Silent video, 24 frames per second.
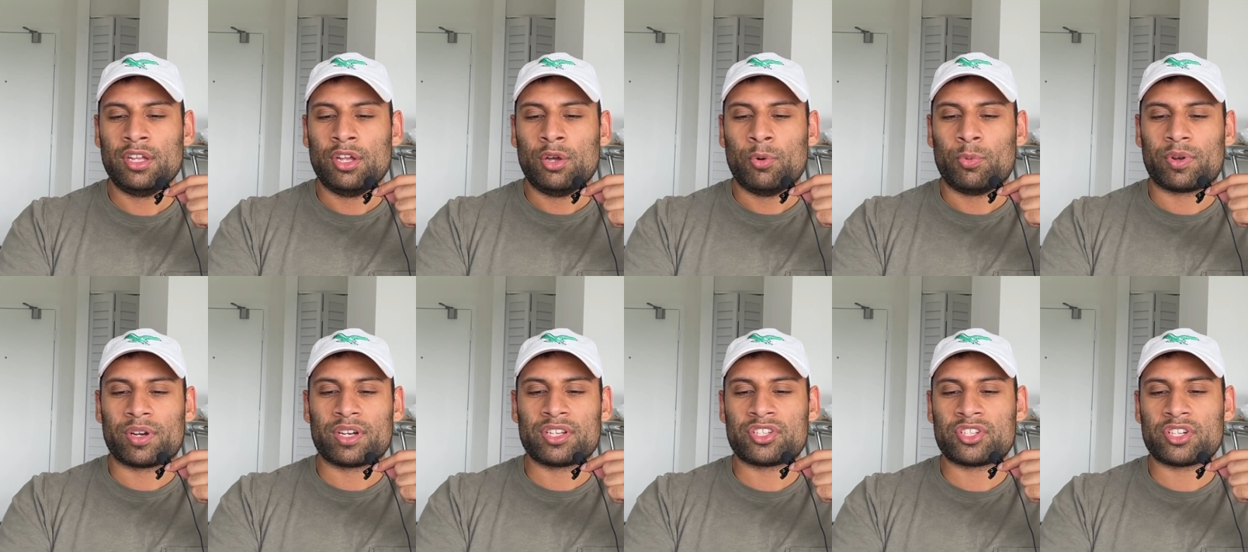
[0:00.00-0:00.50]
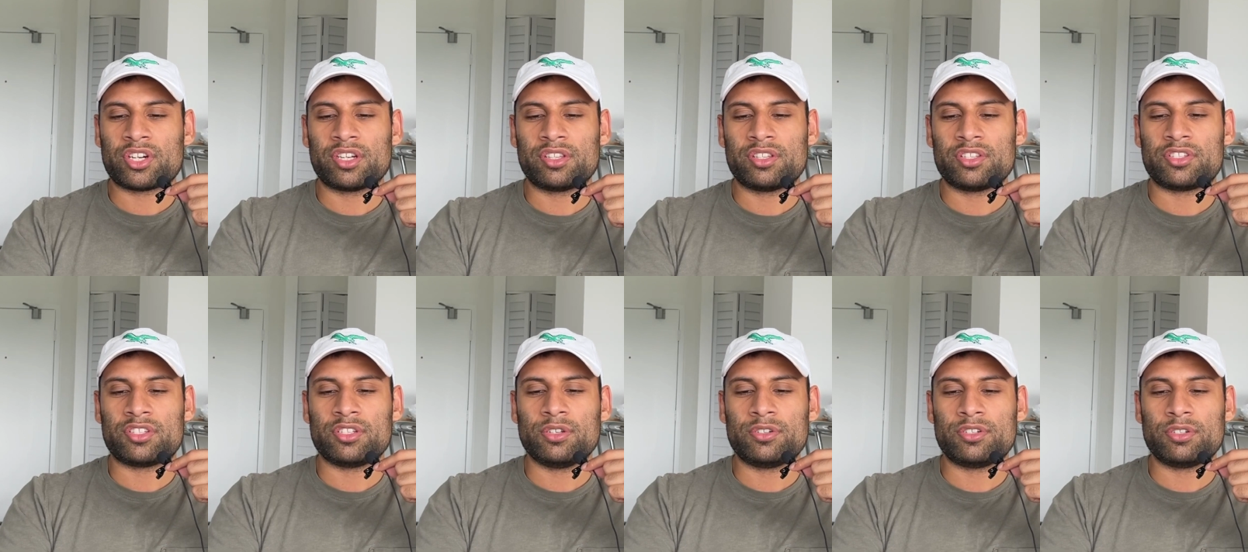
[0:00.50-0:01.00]
when I started
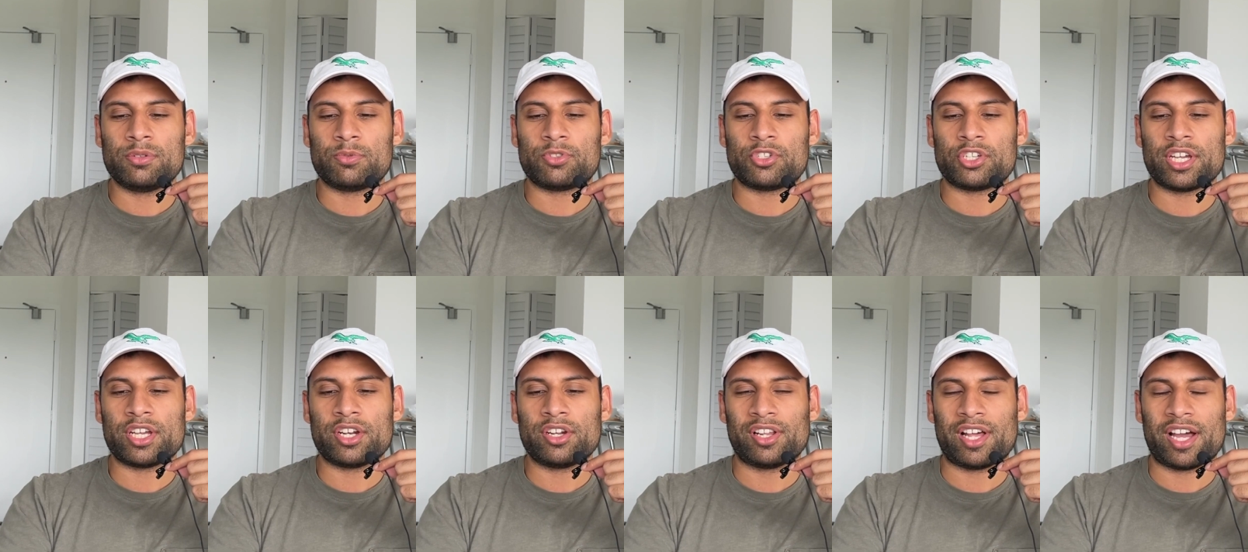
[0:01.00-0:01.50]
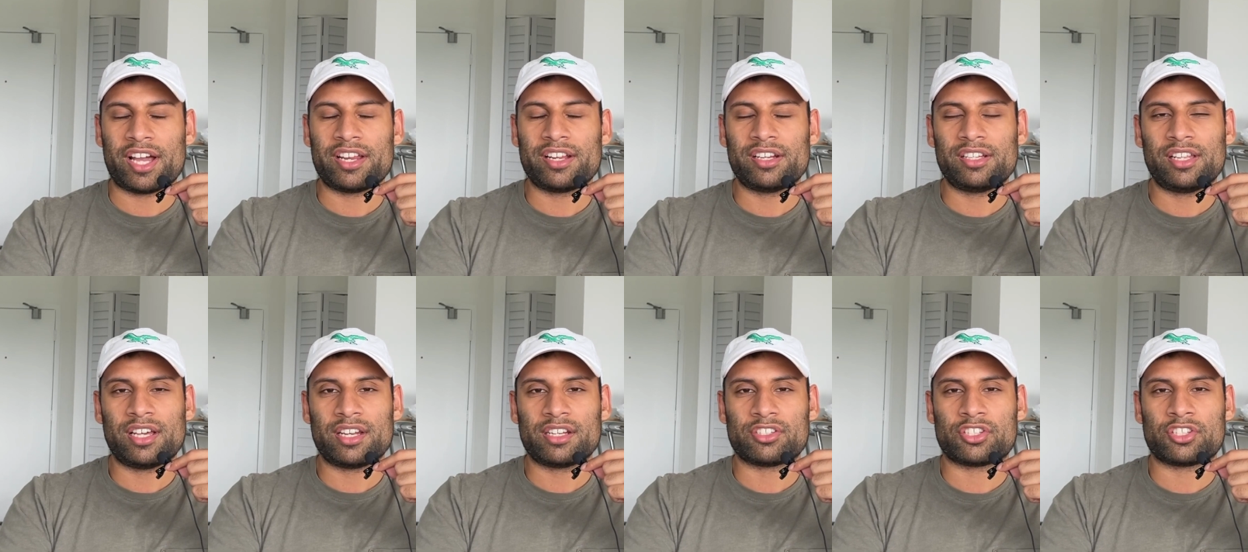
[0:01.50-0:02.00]
this YouTube channel, I had a
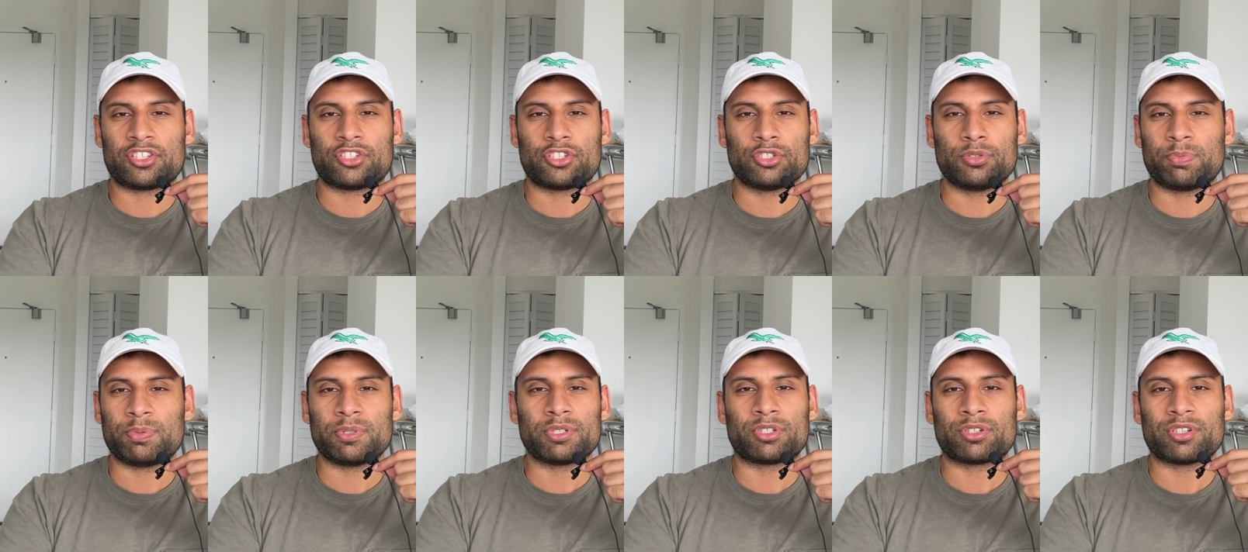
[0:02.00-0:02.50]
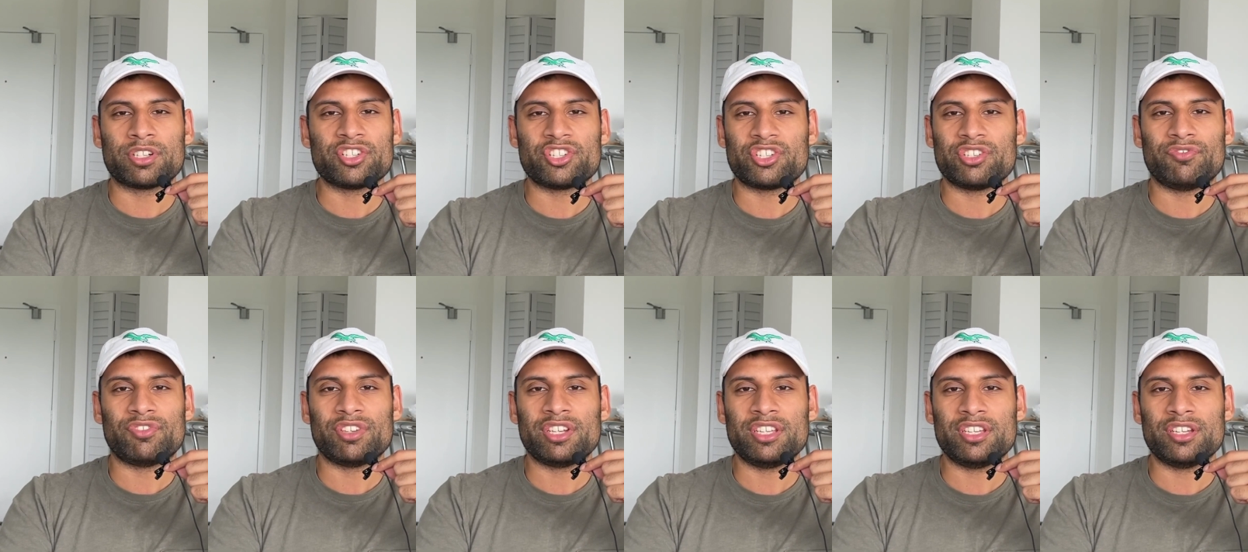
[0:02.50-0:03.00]
lot of stupid,
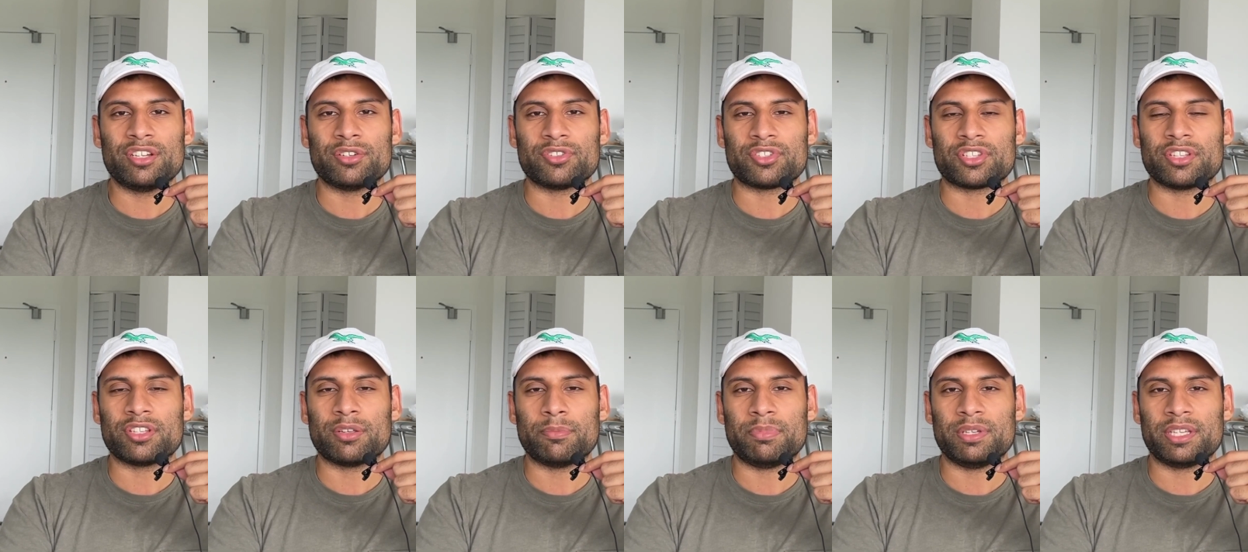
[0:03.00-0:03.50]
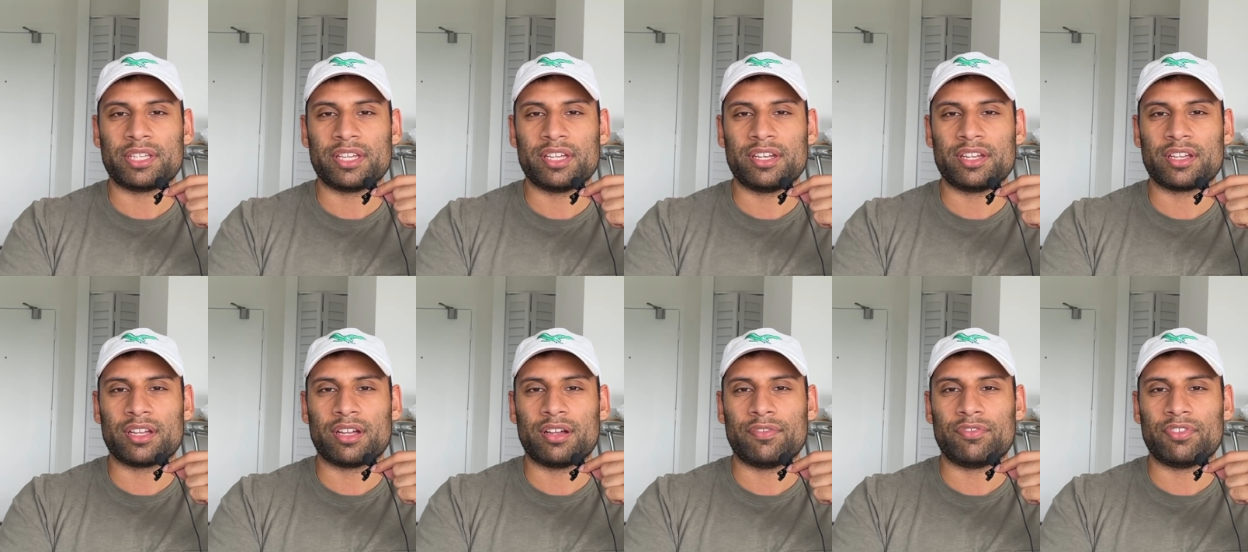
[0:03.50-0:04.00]
cringy videos in the
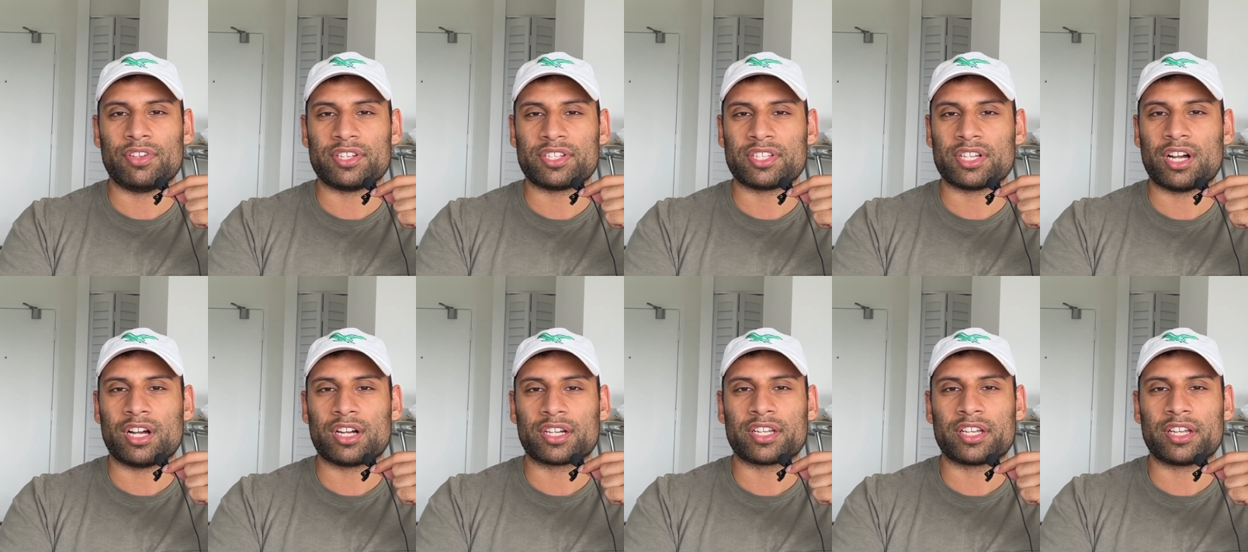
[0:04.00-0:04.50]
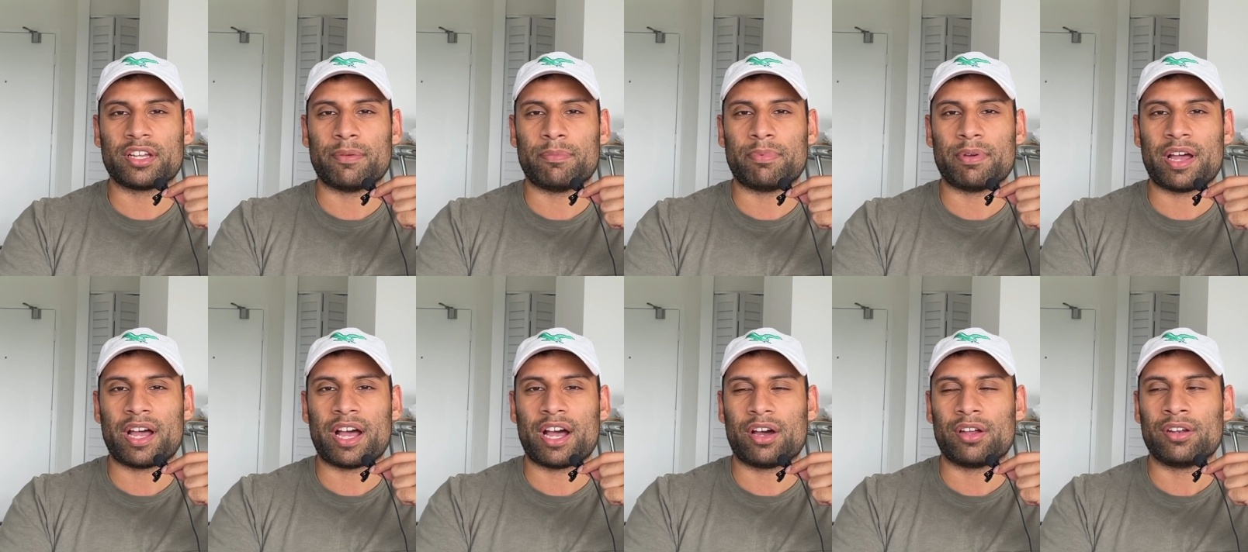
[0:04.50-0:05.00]
beginning of it talking
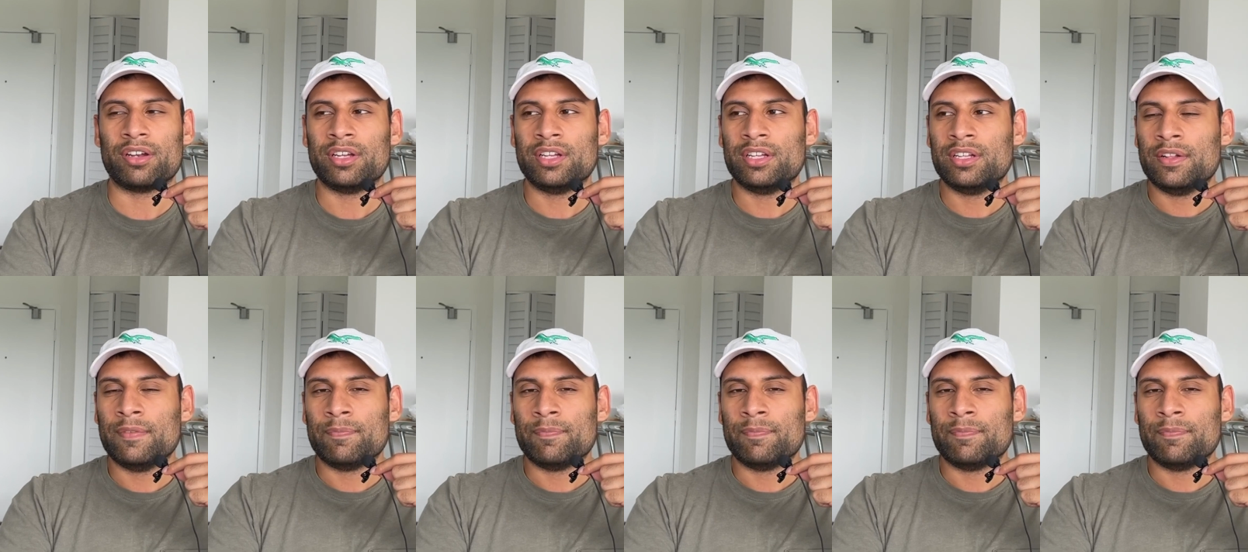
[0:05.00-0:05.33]
about